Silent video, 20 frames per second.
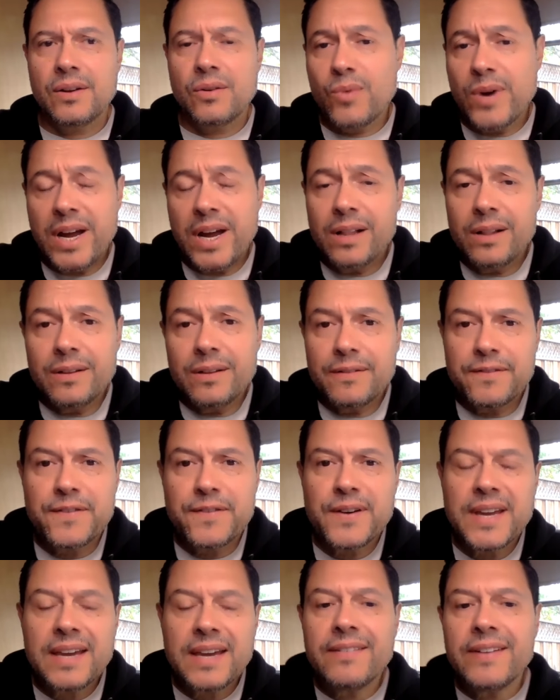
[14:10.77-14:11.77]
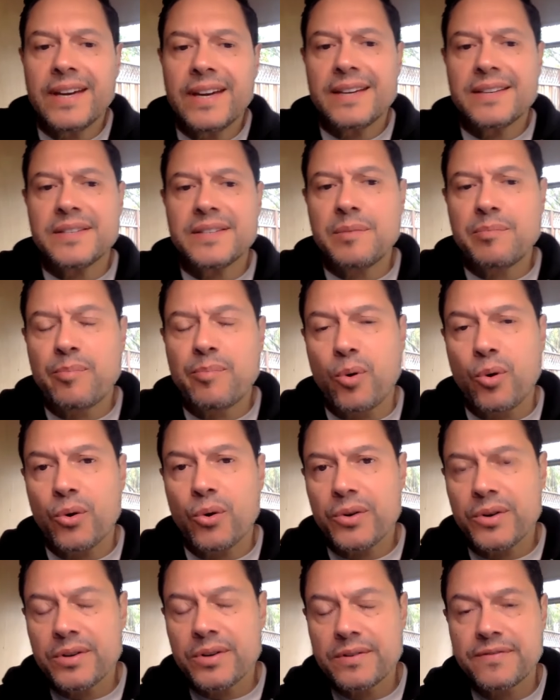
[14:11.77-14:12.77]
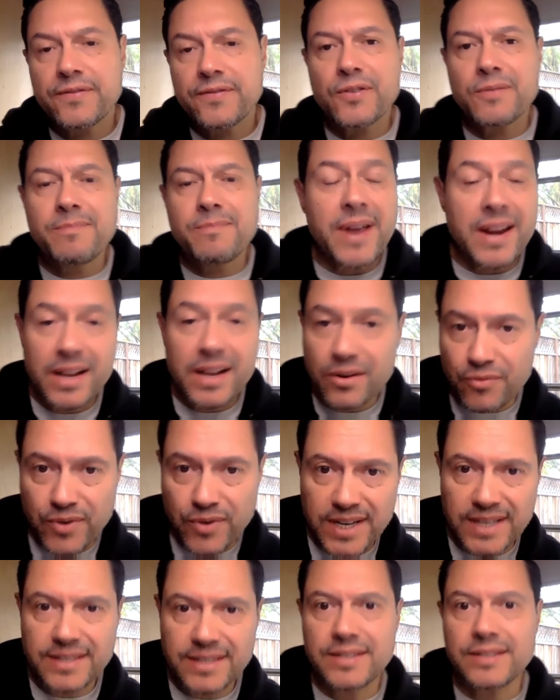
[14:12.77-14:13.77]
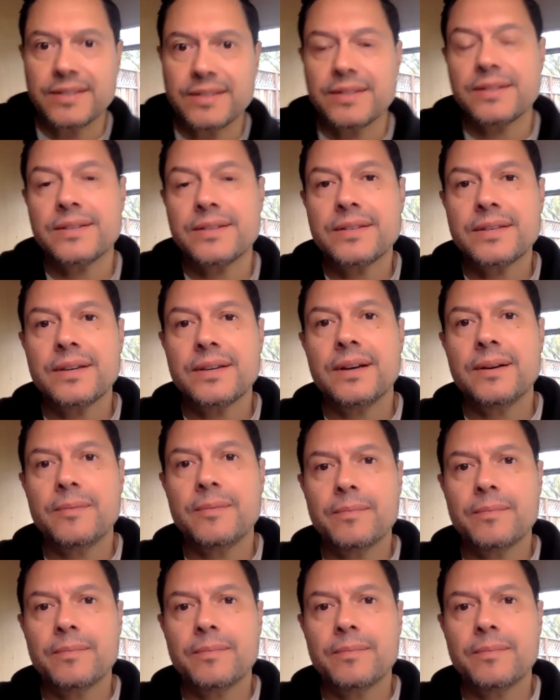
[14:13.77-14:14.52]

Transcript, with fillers: Well, forgiving is important for many reasons.